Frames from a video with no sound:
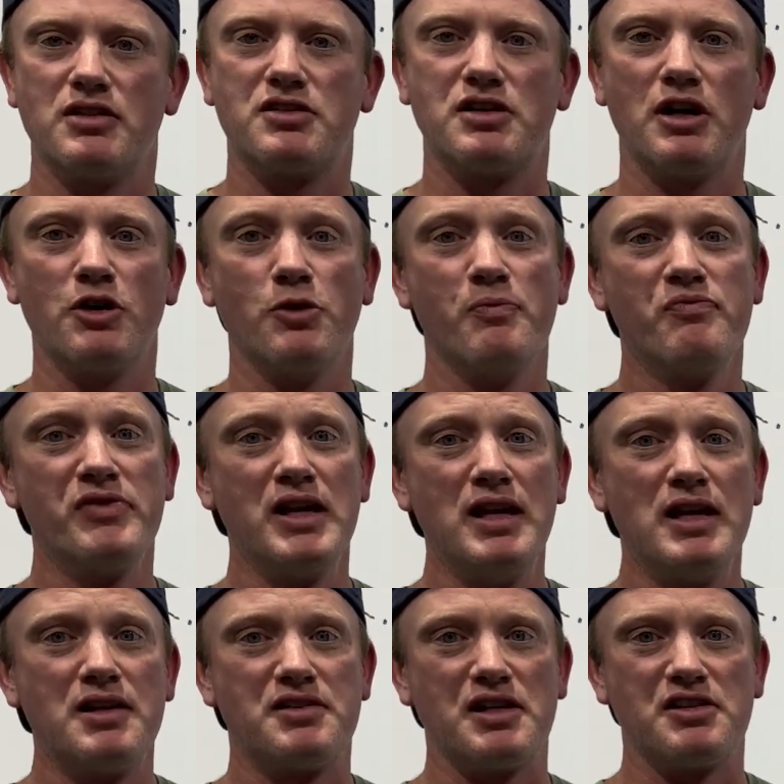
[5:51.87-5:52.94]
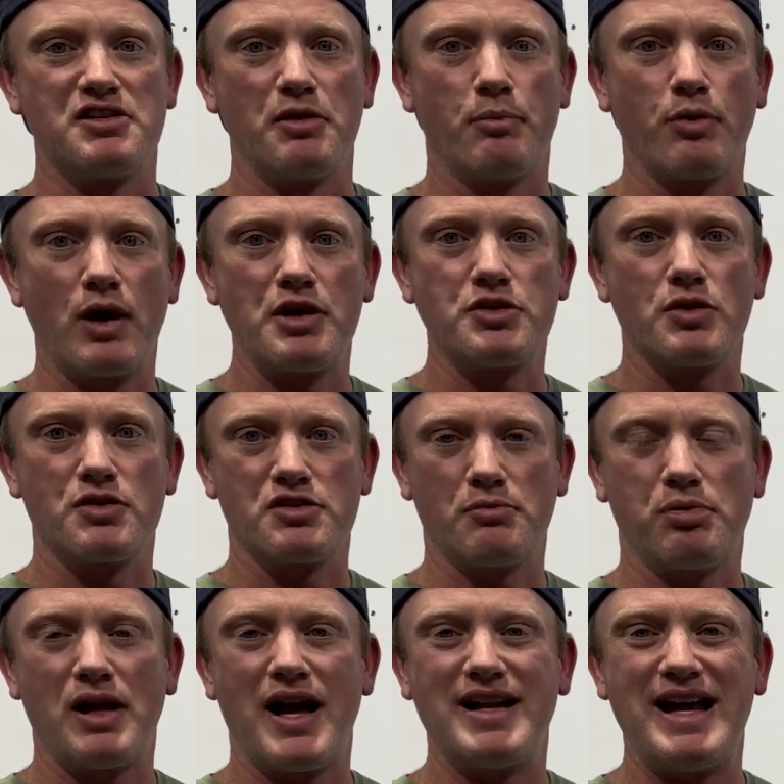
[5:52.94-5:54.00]
So since the pressure is
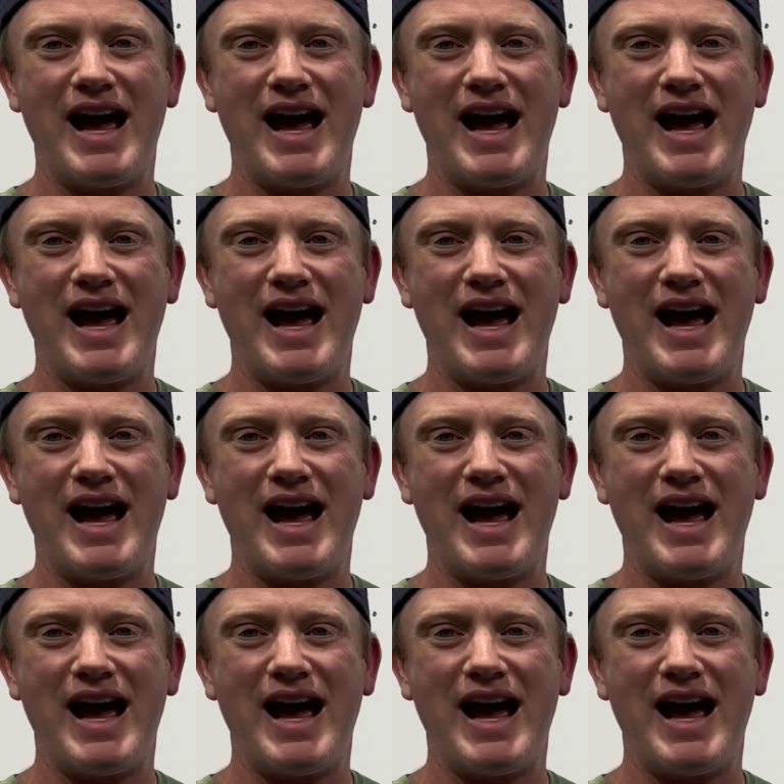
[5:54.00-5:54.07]
applied